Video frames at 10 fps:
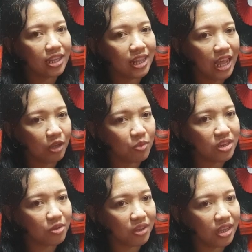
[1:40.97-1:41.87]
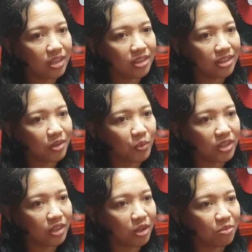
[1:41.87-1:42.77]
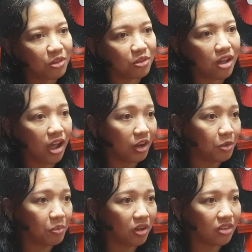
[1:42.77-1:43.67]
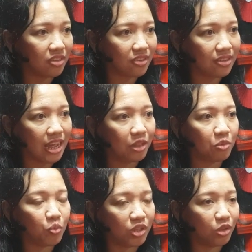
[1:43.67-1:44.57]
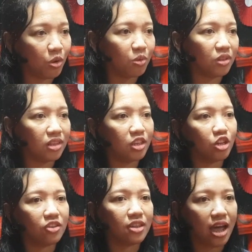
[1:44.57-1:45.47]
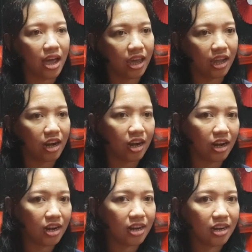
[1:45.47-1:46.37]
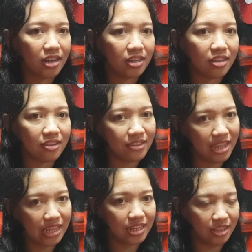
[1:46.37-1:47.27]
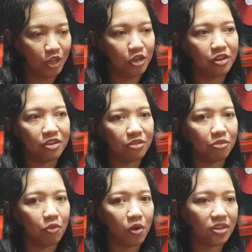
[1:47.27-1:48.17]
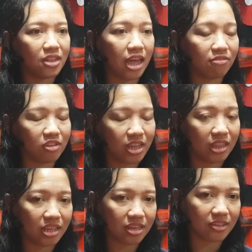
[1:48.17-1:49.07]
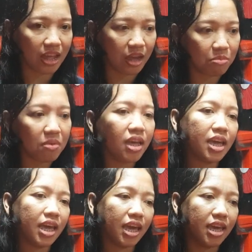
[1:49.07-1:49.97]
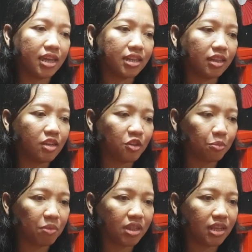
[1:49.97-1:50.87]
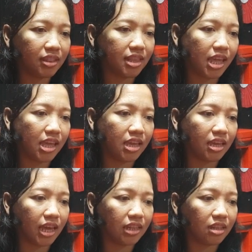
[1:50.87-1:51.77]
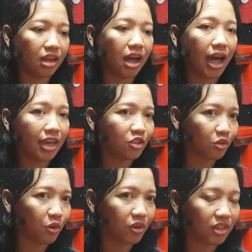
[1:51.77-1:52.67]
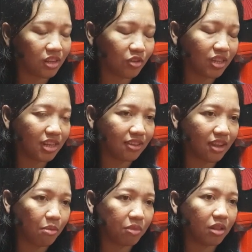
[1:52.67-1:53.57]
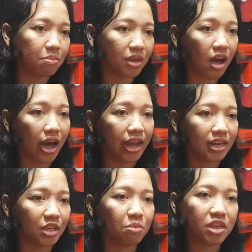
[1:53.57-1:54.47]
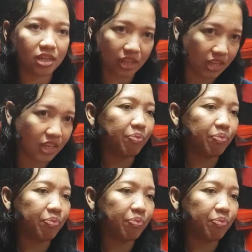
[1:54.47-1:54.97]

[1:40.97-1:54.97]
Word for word: Can language and when it comes to the hiring process is that we don't just hire just any teachers. Of course, they have to take the exam and it doesn't mean that they get a high score in the written exam, they'll be hired immediately.